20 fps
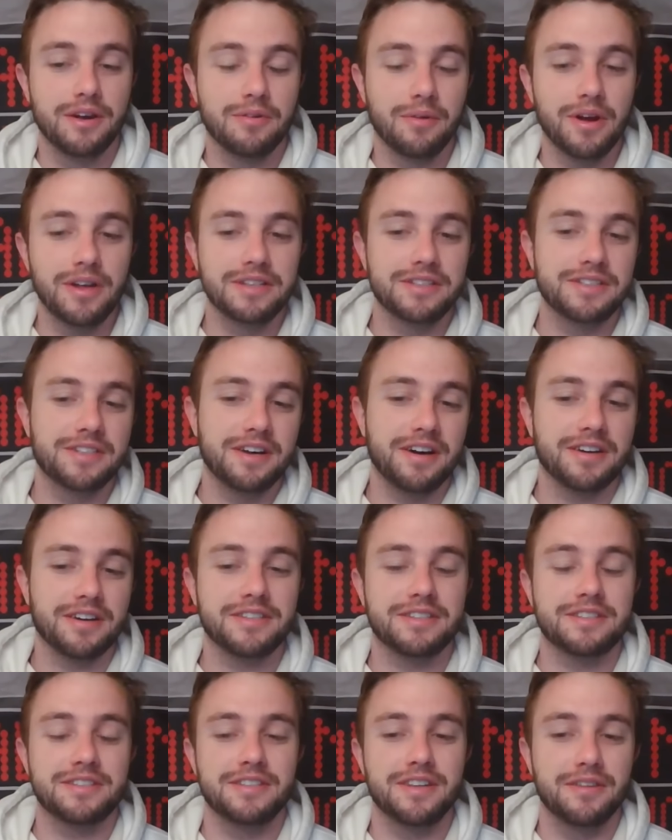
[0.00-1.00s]
Red
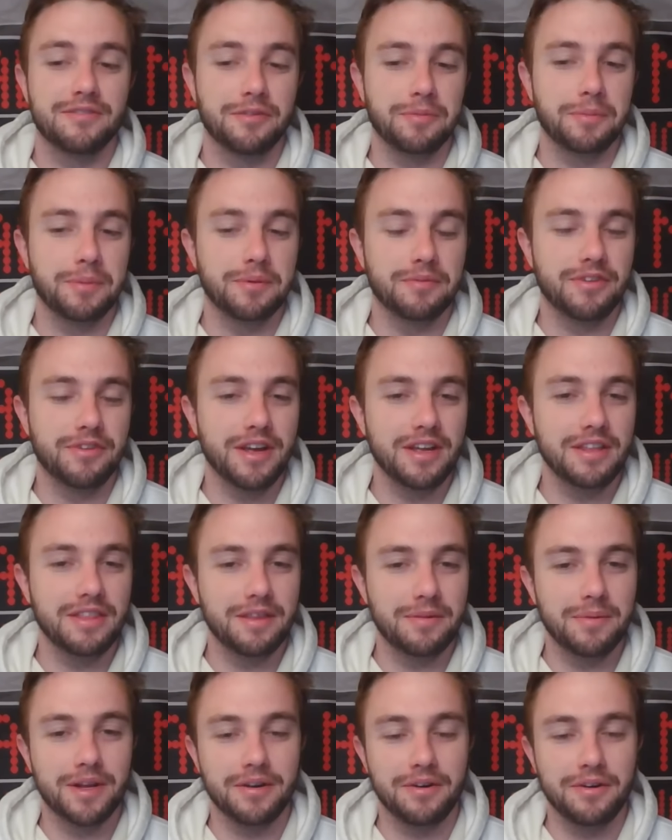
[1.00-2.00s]
Sox, if you've been fading
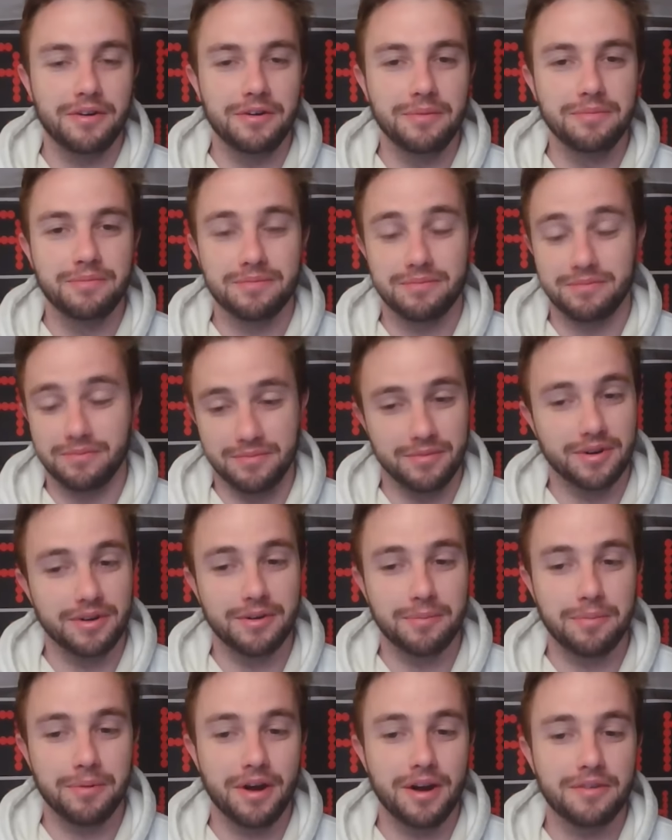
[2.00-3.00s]
them at home, well,
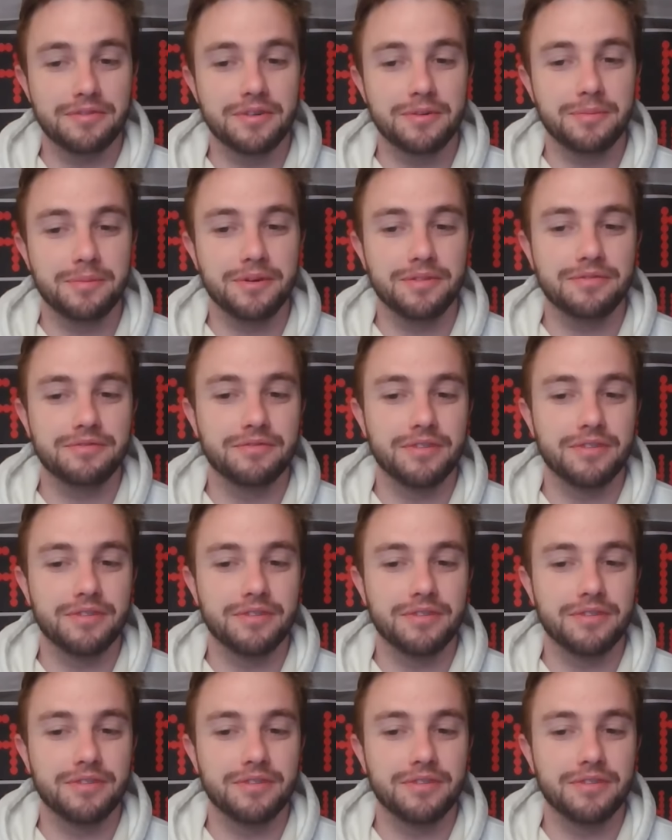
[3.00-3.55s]
you're profitable.